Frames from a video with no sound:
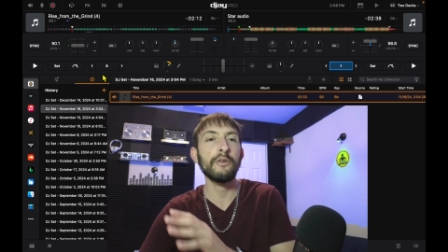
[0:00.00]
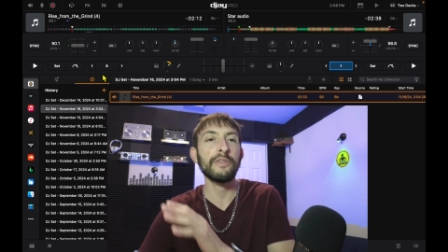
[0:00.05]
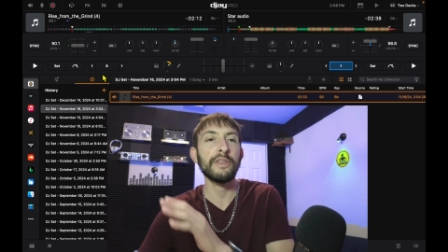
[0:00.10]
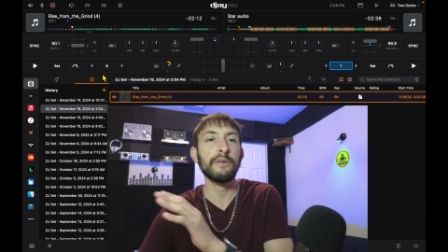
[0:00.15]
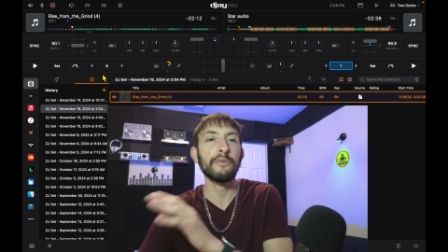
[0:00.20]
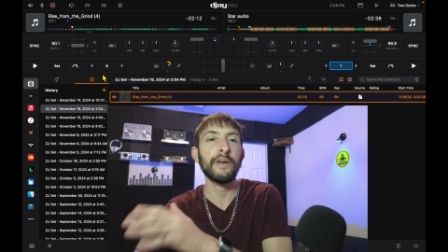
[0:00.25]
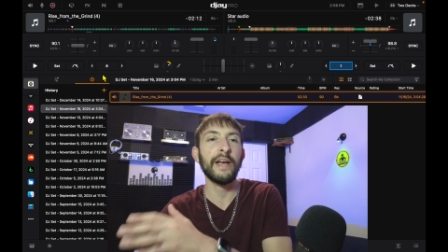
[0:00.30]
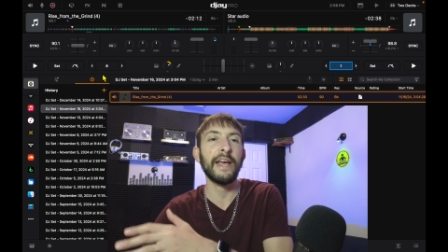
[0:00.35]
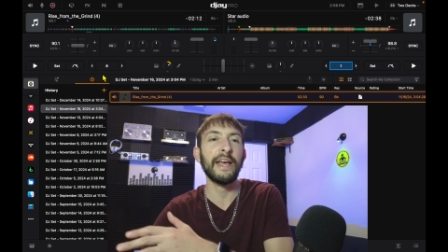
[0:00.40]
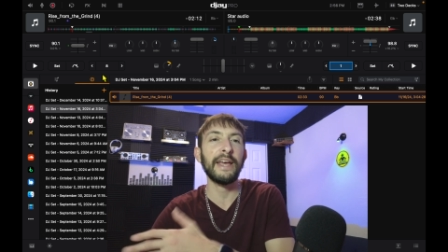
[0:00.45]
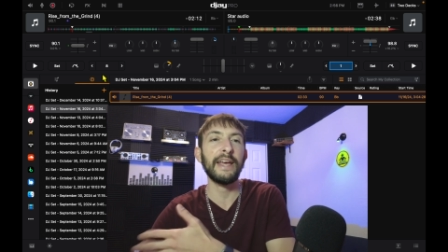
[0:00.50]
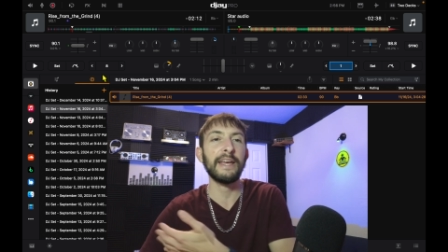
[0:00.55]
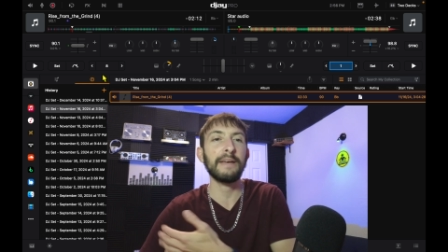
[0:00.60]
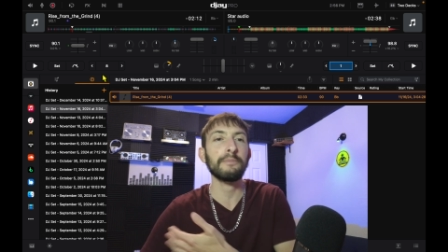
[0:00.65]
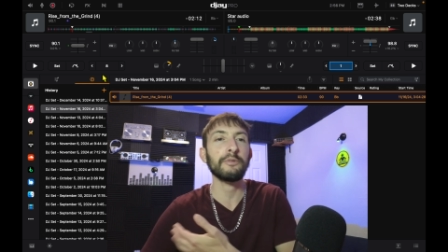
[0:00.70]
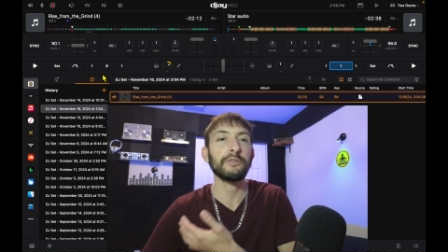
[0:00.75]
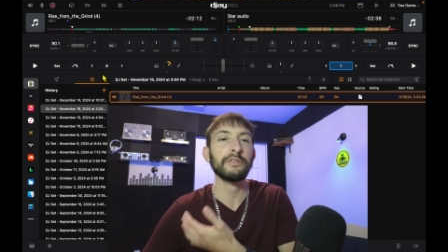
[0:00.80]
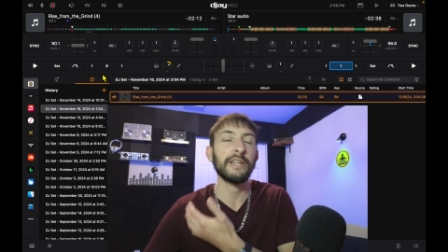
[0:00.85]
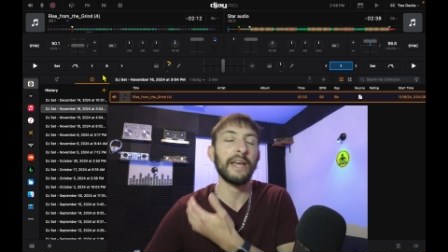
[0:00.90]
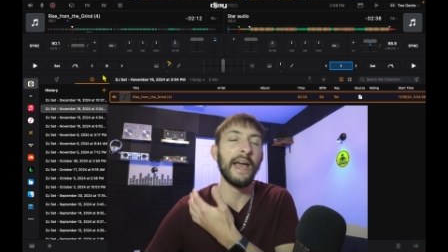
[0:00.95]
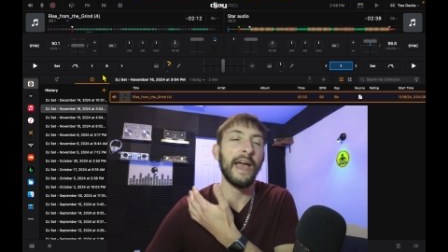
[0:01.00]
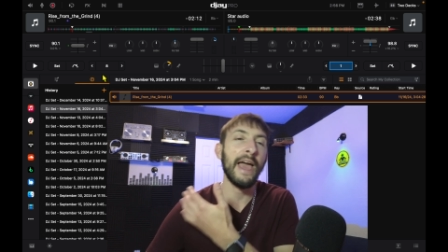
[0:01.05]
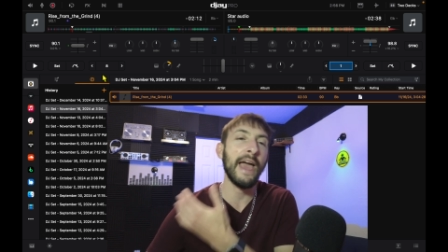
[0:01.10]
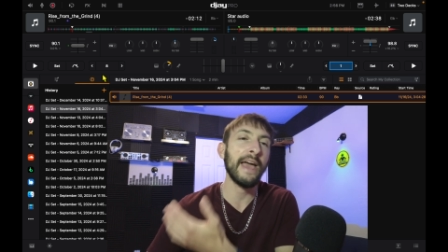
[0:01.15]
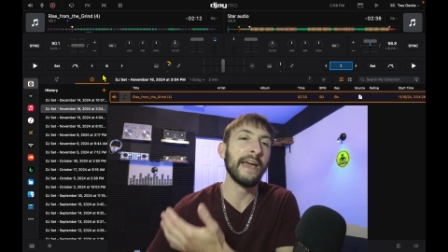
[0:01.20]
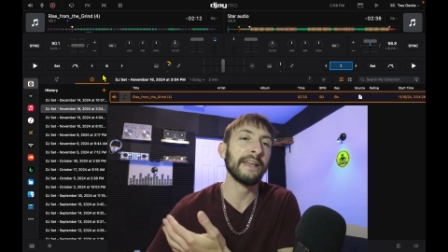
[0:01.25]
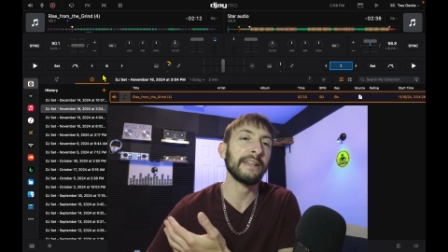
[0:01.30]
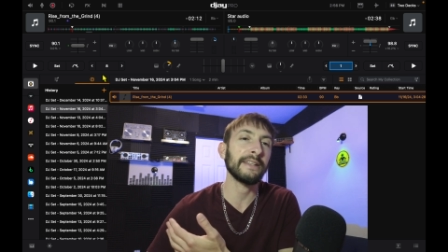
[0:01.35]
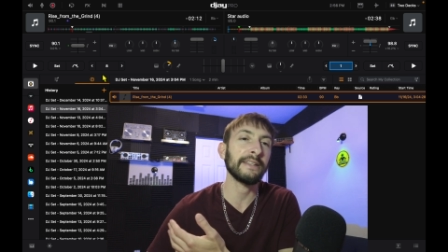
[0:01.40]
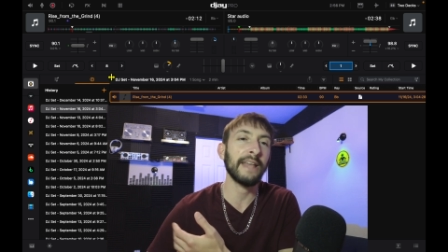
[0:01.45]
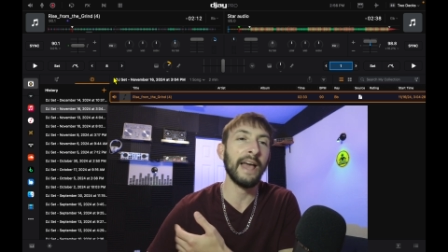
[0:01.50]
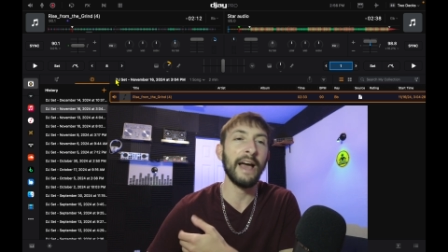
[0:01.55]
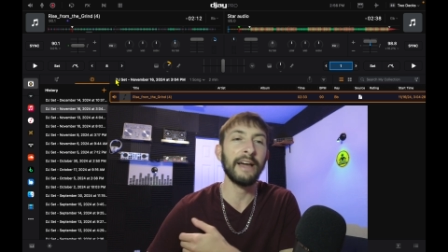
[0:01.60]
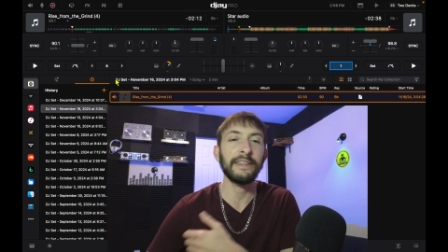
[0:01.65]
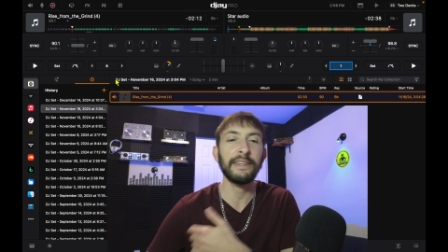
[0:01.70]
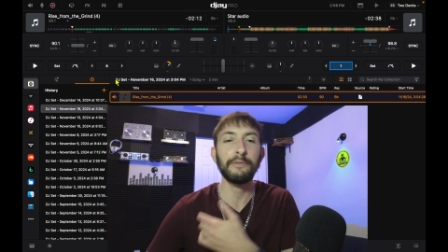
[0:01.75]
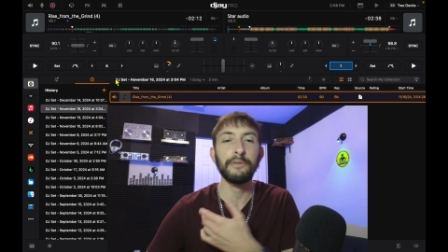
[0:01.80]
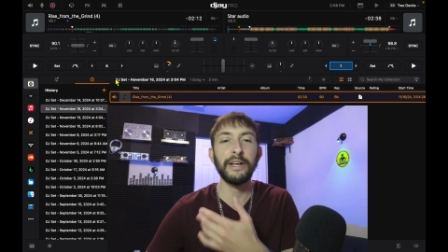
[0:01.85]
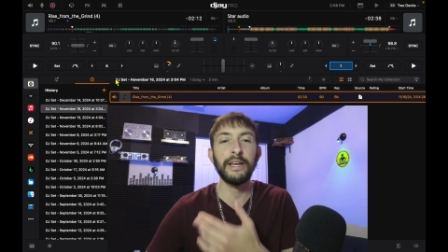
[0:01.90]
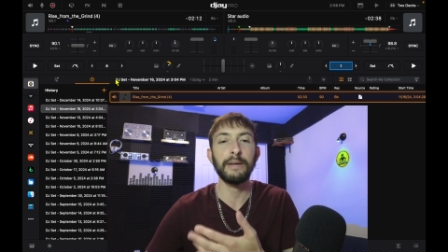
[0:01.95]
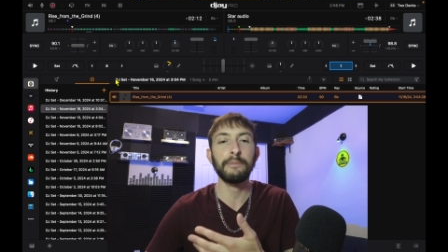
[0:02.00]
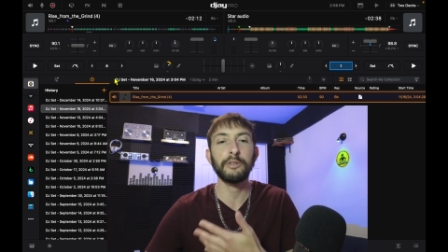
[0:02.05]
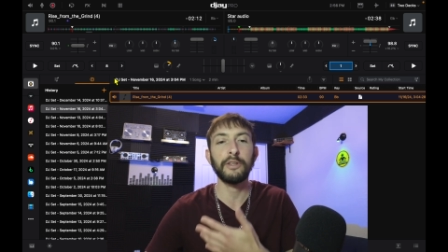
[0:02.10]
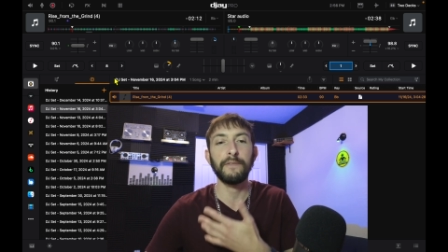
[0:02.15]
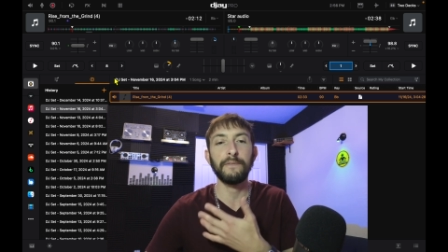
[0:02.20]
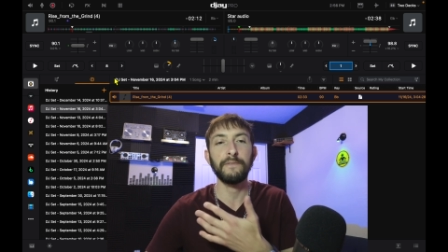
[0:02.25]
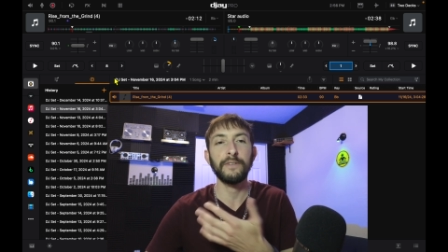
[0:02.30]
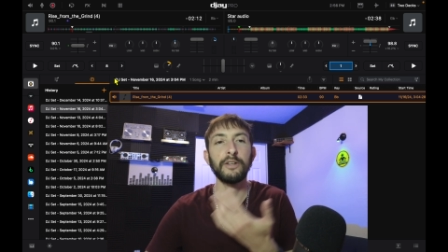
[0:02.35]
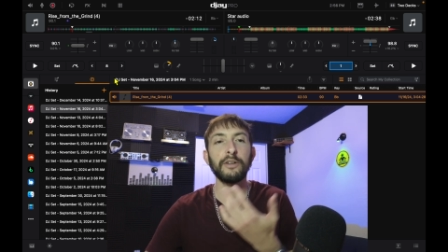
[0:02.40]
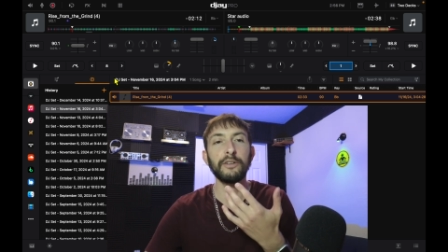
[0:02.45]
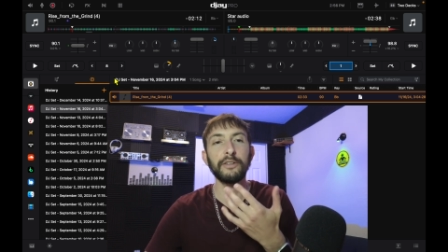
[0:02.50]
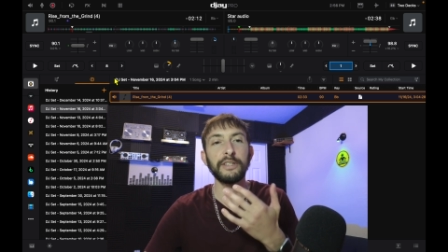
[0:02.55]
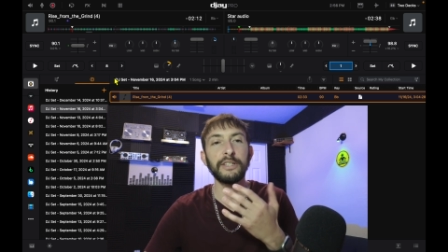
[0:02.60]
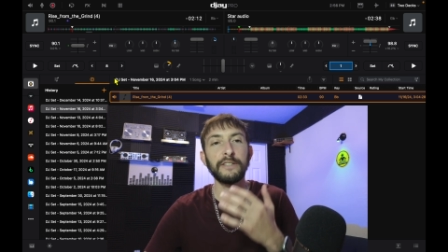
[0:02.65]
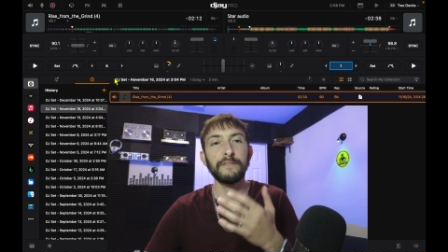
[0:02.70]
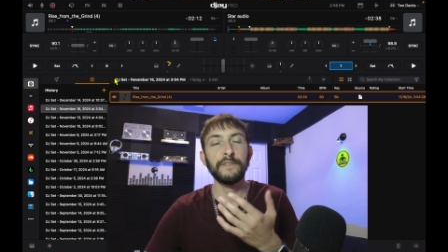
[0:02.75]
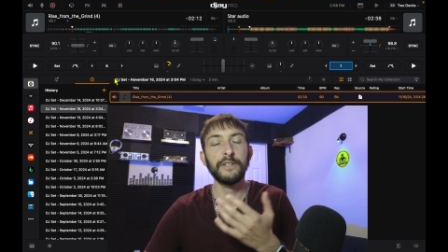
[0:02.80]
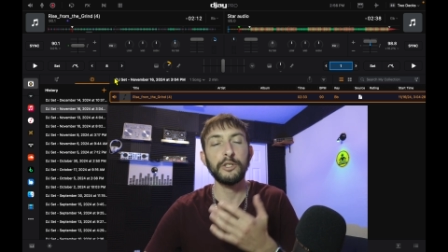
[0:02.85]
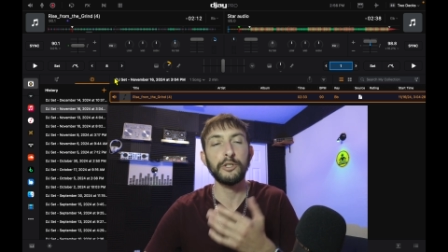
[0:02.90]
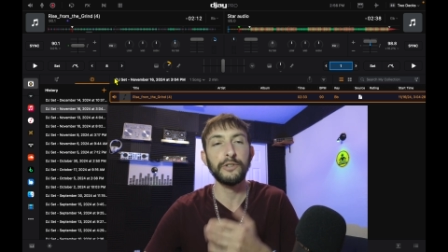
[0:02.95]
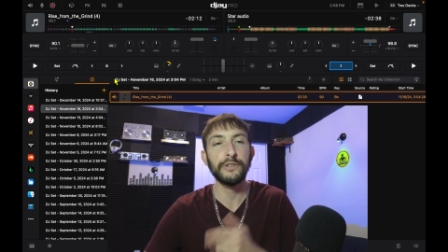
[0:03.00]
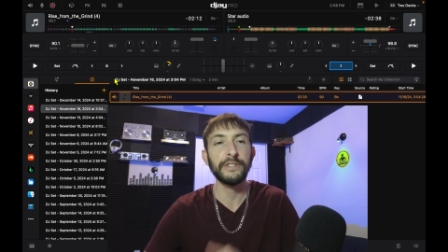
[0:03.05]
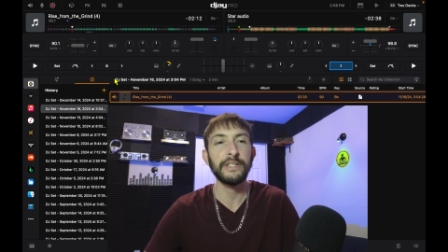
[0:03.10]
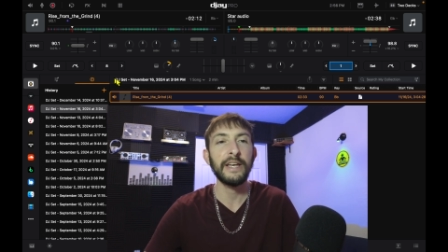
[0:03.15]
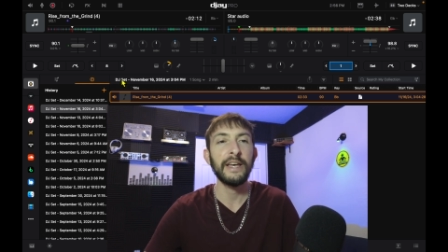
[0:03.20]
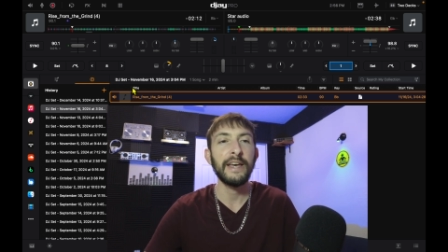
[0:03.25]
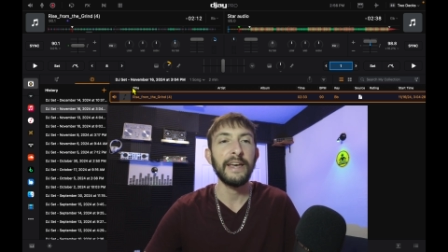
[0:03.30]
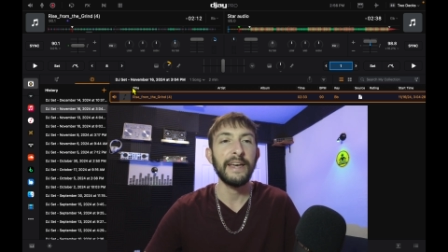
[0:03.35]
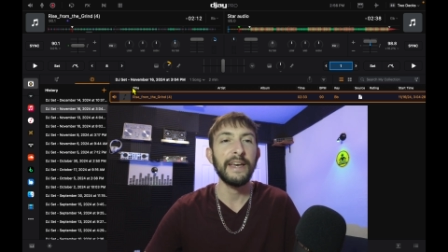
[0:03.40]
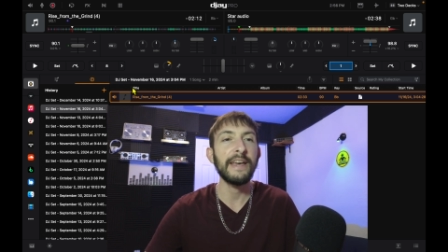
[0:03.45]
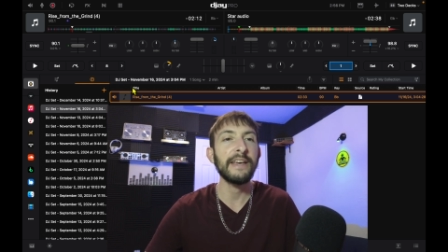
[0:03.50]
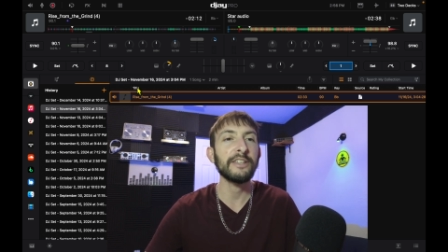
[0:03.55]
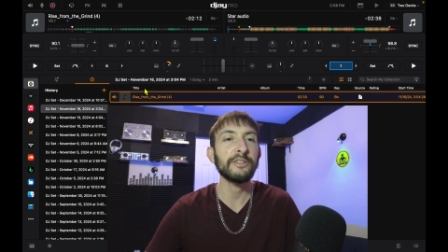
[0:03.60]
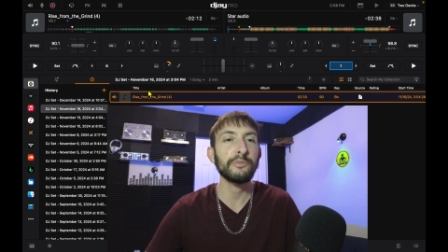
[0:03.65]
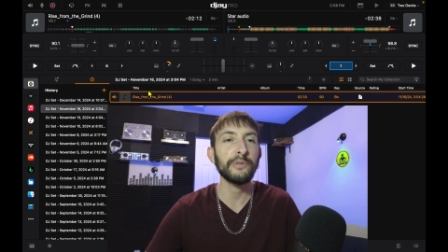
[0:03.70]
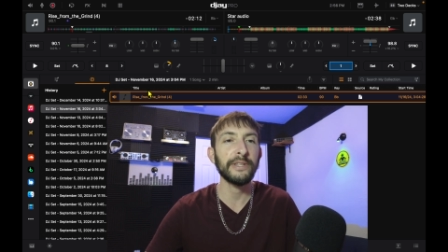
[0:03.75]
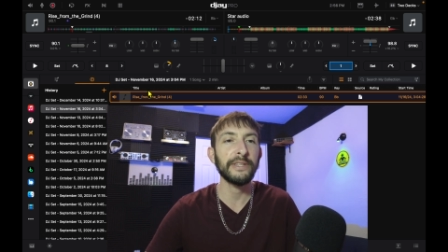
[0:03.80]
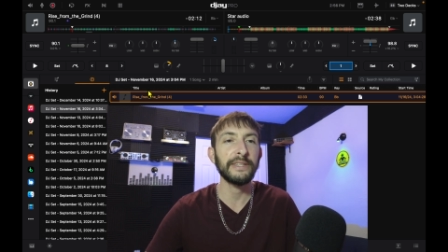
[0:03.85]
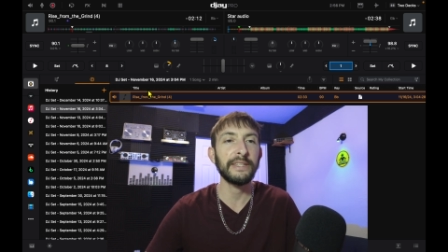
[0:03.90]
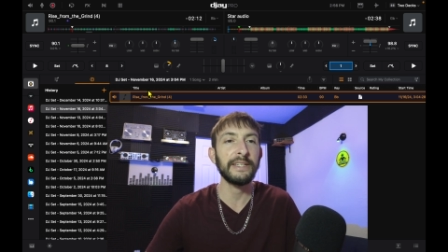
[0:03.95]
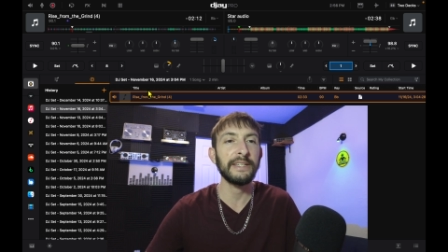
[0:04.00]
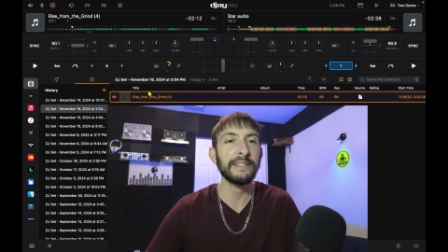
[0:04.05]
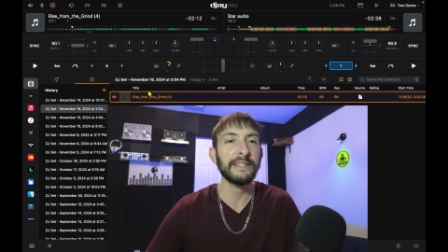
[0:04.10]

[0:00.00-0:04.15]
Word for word: they were able to add, how they were able to fit all these features is with these